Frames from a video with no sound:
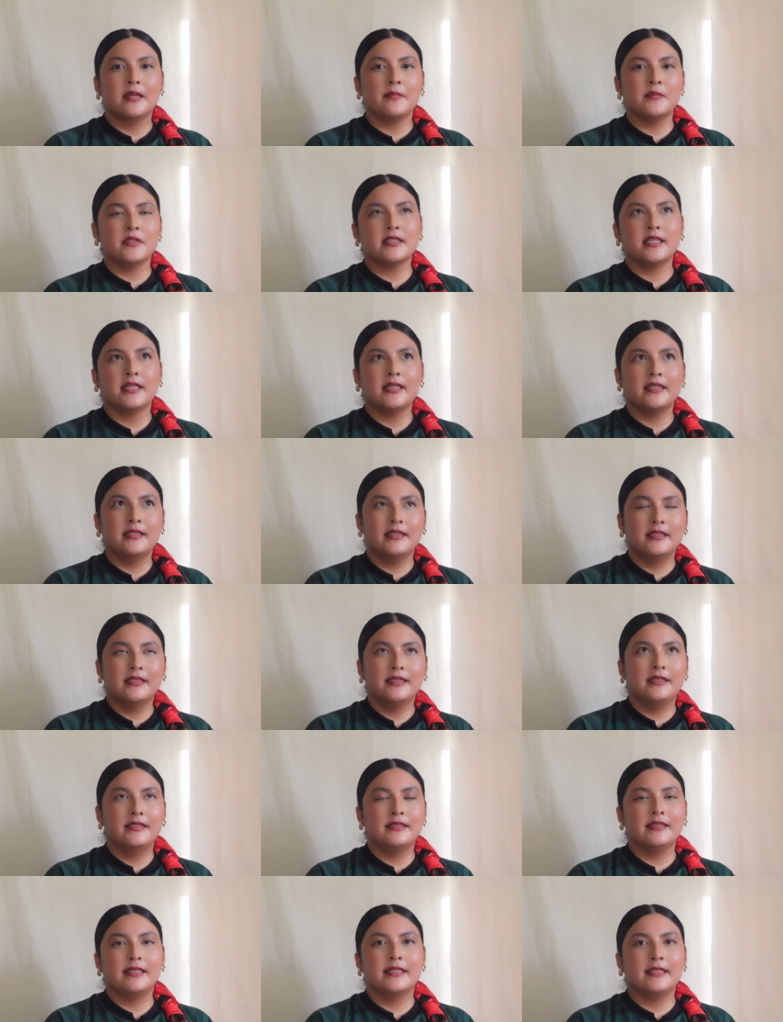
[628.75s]
I'm just like,
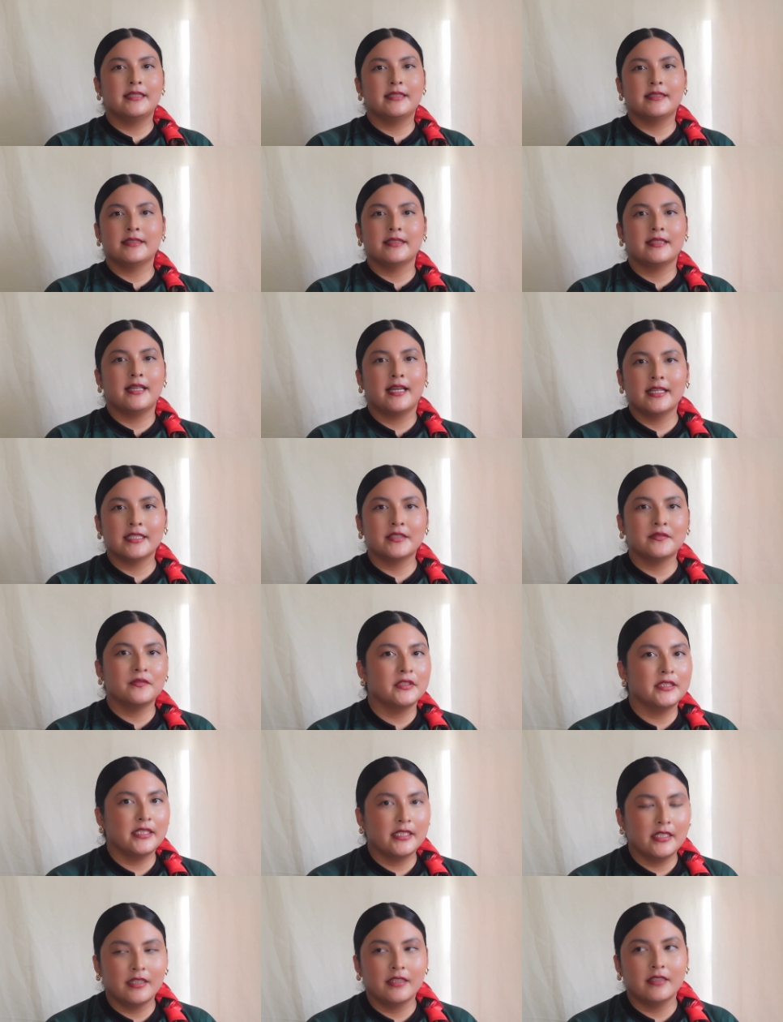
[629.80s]
oh, like I asked for a
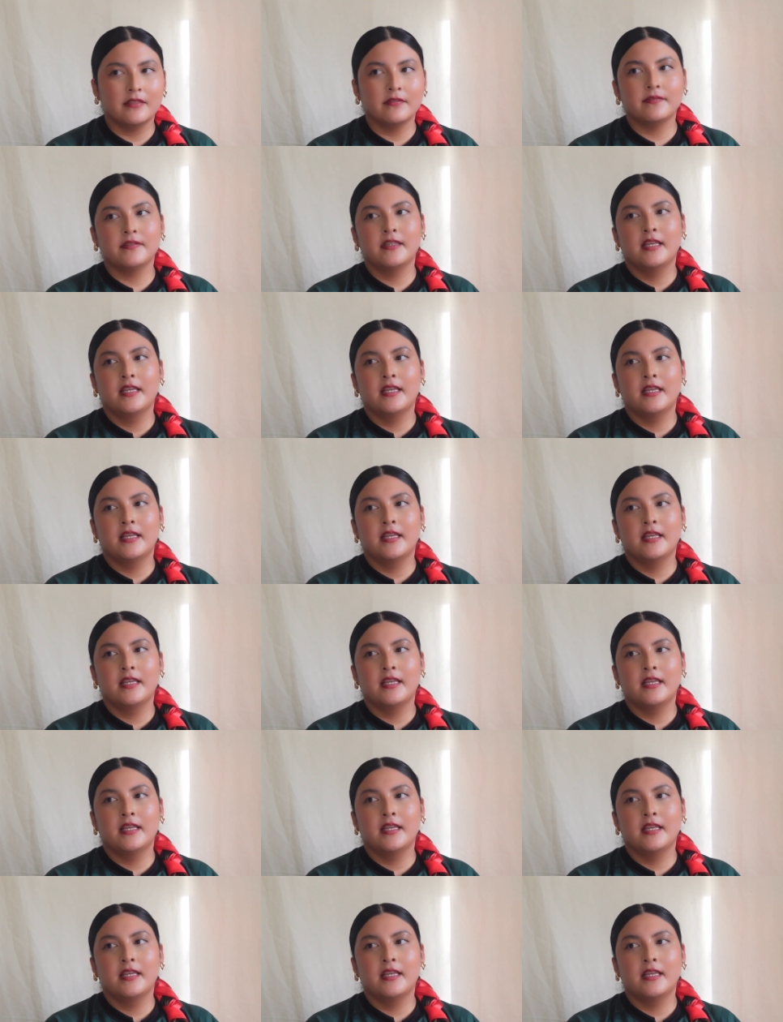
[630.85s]
day off.